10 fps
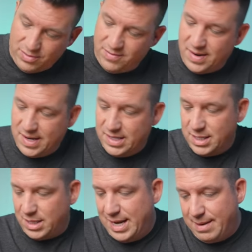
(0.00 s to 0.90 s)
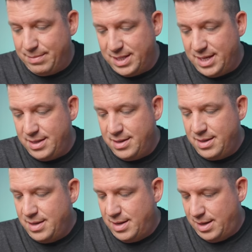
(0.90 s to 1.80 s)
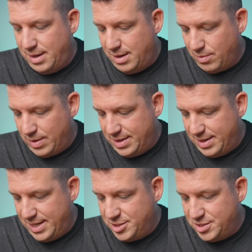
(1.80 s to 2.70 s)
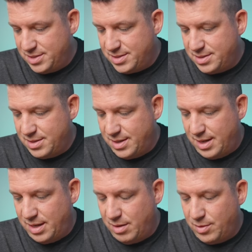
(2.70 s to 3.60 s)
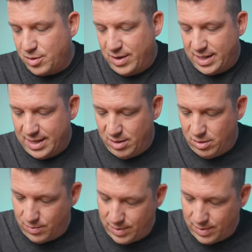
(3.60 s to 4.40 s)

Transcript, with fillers: with very little light bleed uh, around the edges. And I'm gonna crank that all the